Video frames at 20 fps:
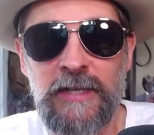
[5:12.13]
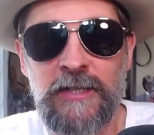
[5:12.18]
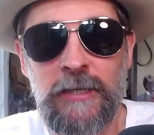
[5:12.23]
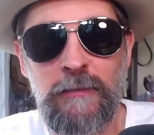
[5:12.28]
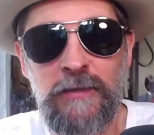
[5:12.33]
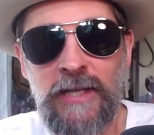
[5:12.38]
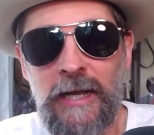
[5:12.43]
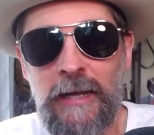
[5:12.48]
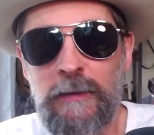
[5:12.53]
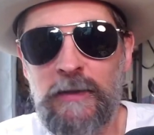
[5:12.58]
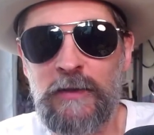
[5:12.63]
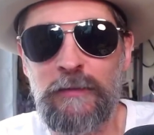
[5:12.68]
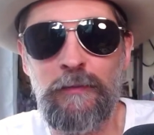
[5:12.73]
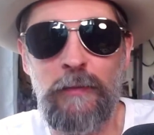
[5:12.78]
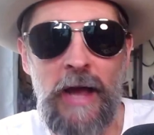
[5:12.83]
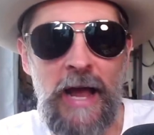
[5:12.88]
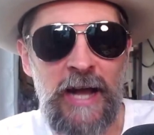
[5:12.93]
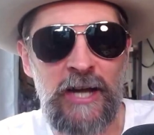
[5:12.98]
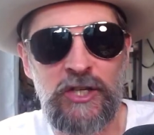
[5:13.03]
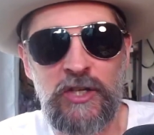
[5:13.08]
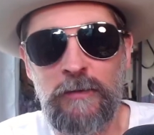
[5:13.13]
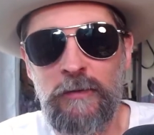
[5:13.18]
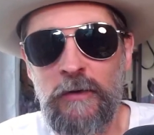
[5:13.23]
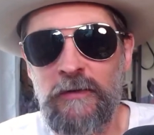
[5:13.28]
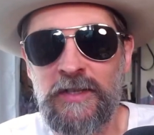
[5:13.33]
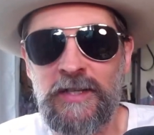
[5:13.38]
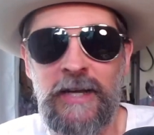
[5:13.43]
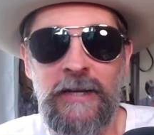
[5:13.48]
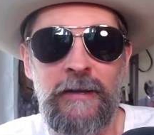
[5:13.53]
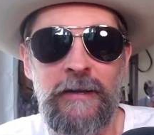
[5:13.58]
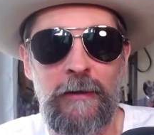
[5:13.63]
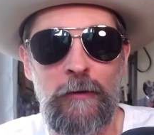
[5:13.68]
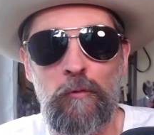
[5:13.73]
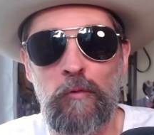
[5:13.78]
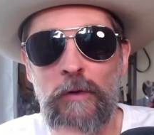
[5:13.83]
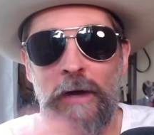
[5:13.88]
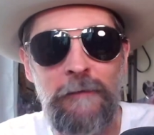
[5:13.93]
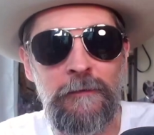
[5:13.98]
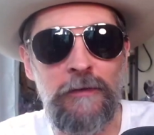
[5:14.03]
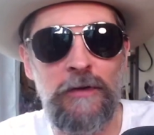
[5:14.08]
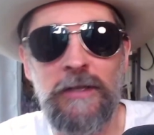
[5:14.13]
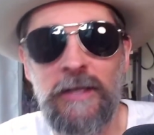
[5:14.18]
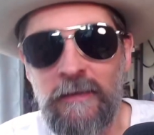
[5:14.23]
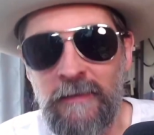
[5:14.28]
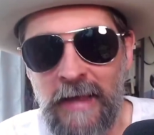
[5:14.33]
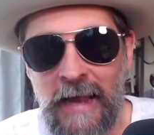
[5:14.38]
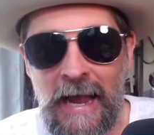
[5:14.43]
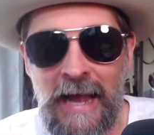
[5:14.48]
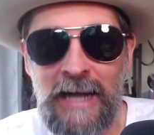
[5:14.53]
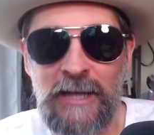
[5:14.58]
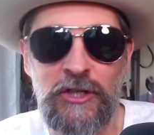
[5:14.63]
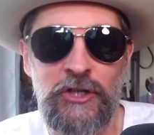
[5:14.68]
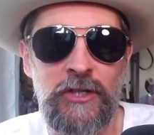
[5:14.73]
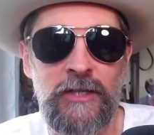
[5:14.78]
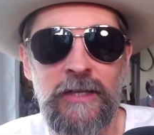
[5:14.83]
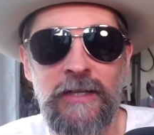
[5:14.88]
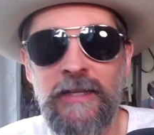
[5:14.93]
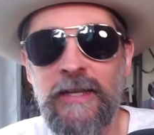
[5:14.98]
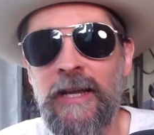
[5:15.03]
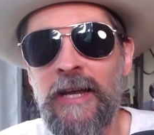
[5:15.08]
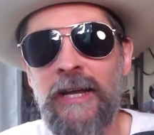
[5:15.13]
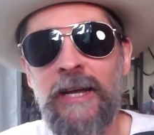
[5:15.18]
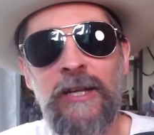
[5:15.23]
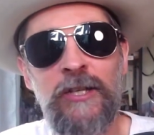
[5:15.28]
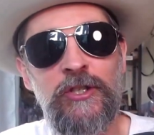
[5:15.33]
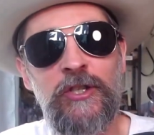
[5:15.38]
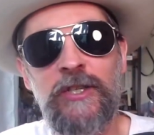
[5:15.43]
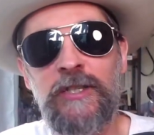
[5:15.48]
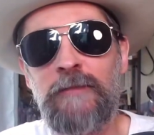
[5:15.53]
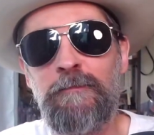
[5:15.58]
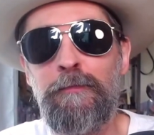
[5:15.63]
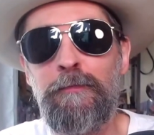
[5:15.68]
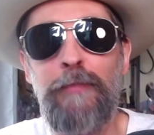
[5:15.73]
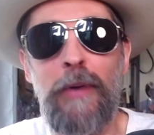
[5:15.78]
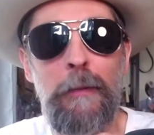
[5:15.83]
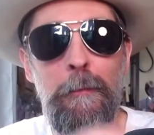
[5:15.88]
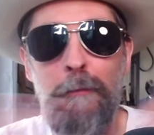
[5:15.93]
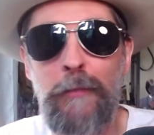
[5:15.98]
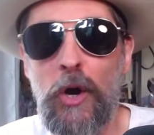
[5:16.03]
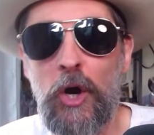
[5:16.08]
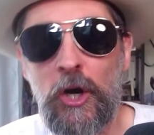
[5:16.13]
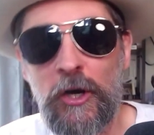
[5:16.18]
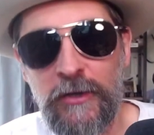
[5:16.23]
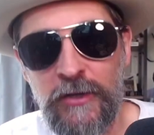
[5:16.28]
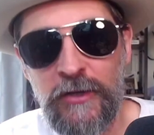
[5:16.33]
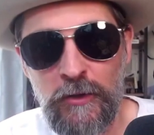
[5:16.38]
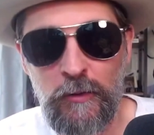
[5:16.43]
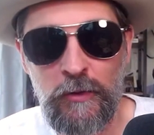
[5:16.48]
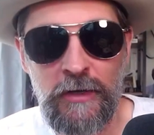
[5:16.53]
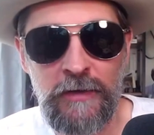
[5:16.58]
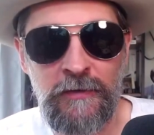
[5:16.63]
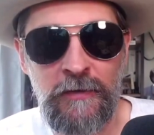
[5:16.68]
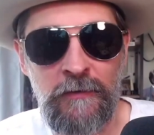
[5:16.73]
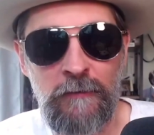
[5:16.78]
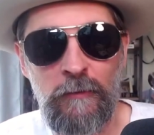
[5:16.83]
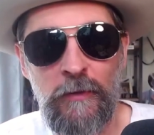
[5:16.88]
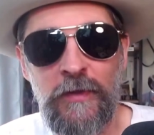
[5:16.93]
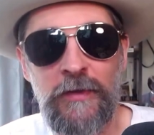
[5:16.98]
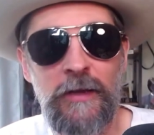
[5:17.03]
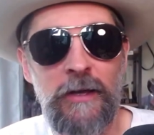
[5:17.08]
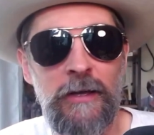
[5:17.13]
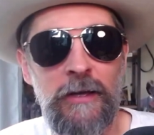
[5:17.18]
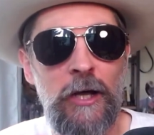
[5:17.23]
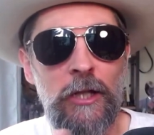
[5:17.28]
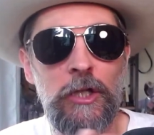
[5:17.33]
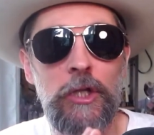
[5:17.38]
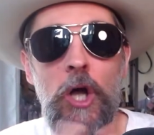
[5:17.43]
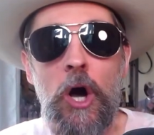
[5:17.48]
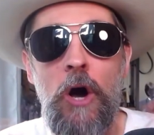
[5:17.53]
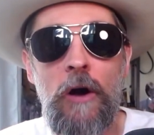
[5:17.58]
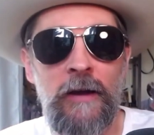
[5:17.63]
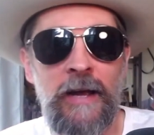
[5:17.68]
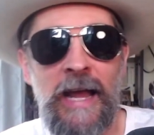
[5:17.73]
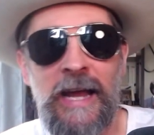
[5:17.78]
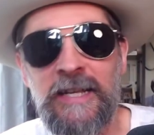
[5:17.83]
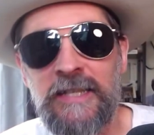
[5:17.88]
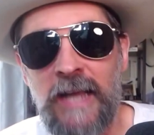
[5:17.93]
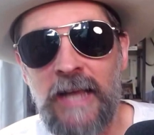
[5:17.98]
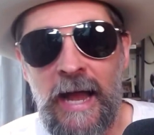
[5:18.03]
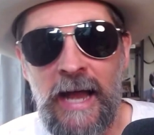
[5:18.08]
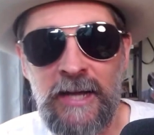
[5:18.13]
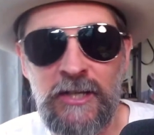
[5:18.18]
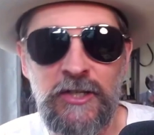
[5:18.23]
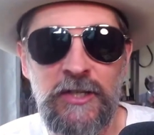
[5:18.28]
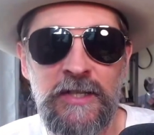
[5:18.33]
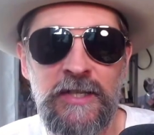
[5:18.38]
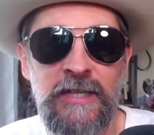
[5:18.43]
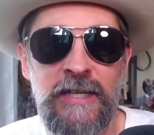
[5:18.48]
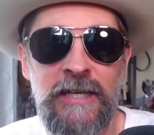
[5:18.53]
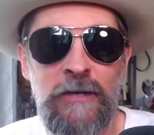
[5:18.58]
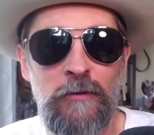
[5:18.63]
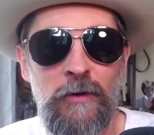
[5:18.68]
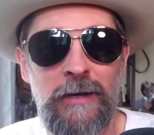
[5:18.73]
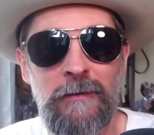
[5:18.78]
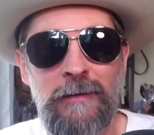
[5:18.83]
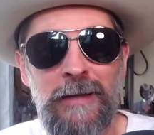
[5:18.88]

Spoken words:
Sometimes action movies can revel in the action and just bombard you with a long ass action scene.